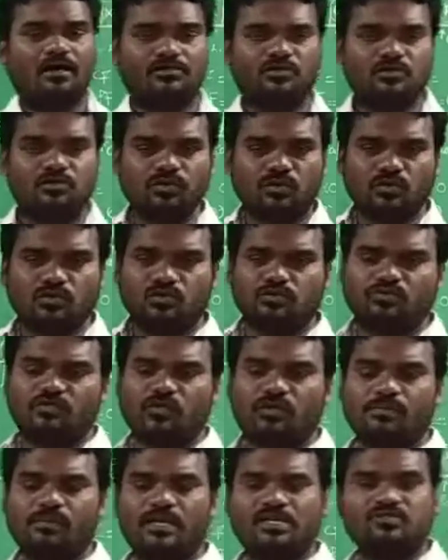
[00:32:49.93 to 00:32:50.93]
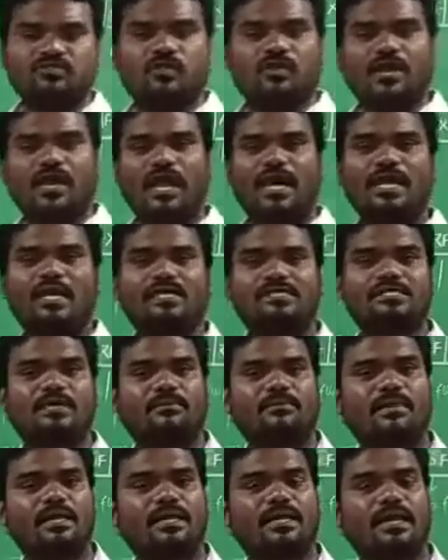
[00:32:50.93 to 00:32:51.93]
4 plus 4, 8 is
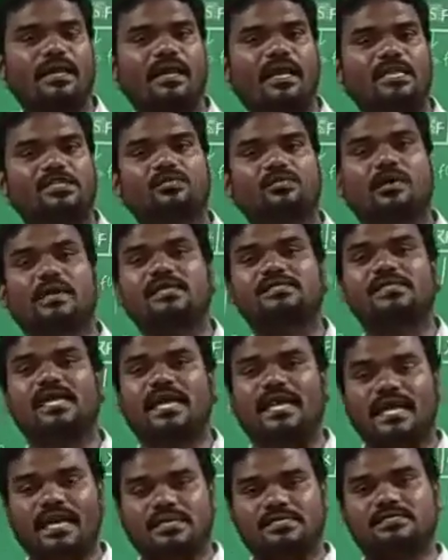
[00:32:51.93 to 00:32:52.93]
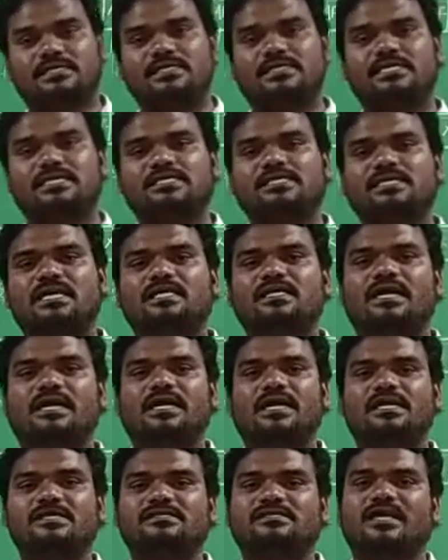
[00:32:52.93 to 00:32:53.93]
completed. Next one is the index register,
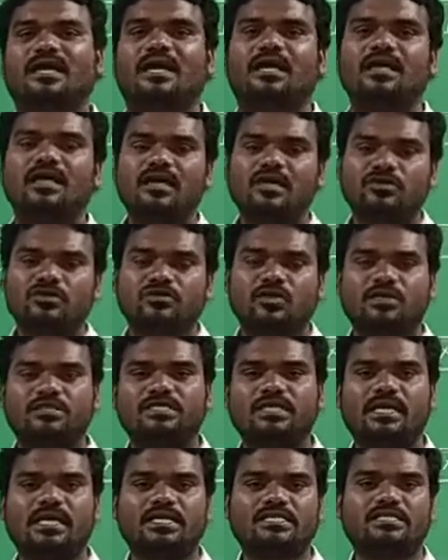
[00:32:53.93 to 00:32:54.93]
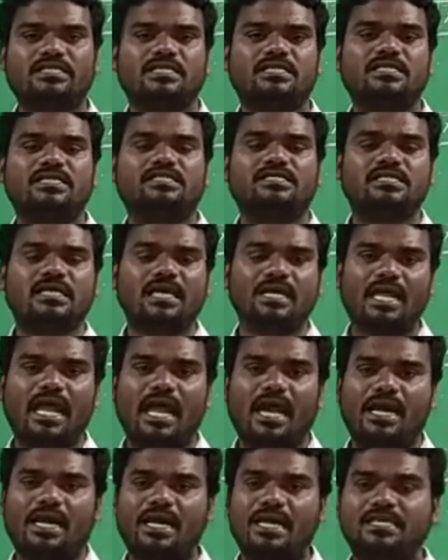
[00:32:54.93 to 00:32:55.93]
that is source index register
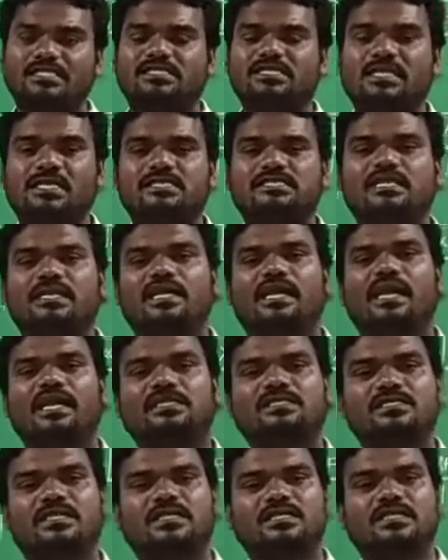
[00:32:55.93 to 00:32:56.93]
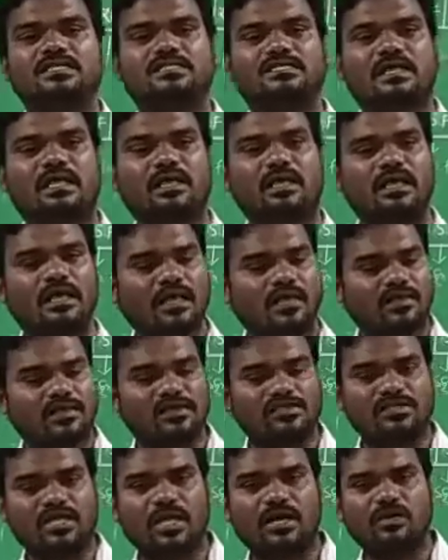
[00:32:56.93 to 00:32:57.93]
and destination index register.
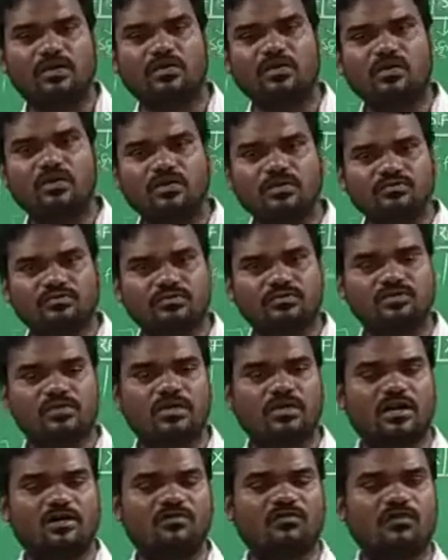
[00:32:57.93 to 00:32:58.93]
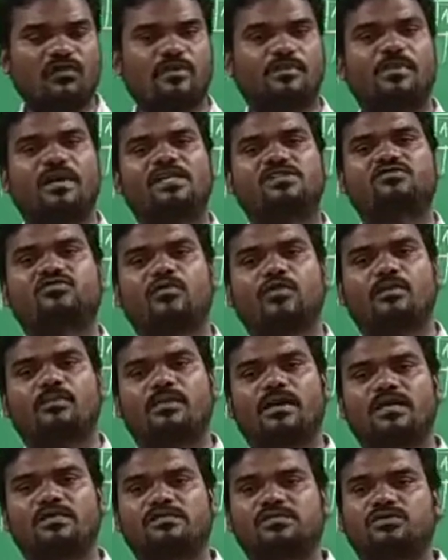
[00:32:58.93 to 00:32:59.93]
These are 2, so that 4 plus 4
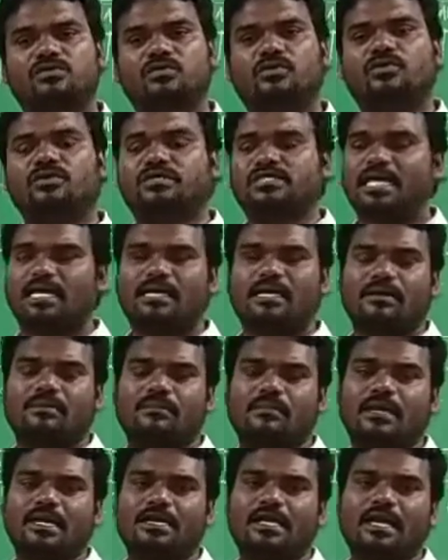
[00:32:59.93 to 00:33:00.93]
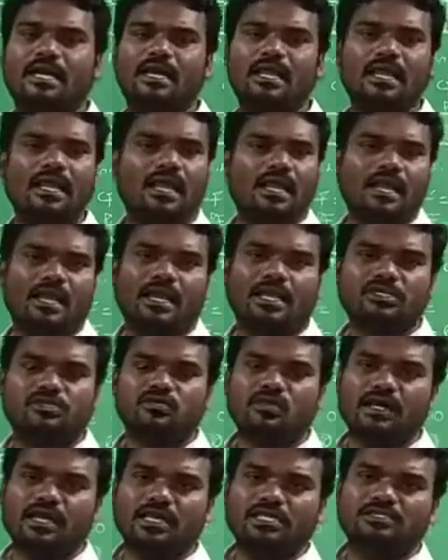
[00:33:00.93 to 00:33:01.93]
plus 2, 10 completed. Next
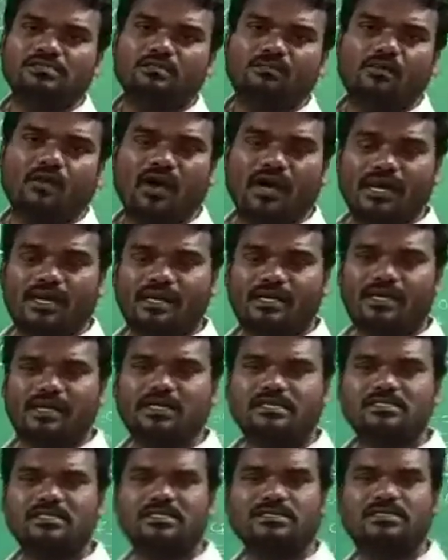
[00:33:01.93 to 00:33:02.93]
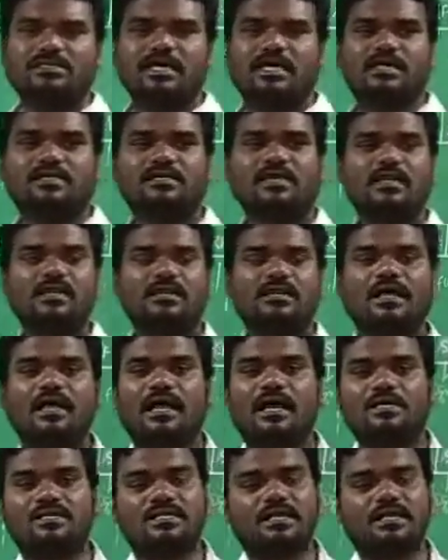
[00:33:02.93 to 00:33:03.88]
one is pointer register. There are